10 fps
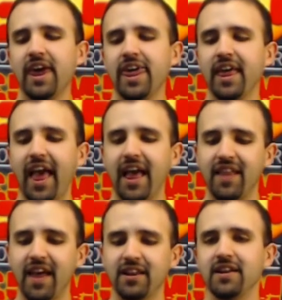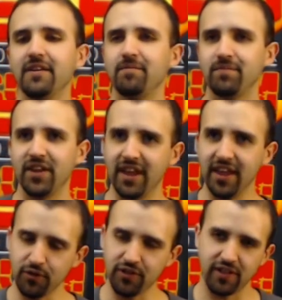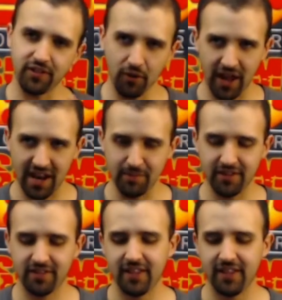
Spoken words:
and then he uses his own Animus,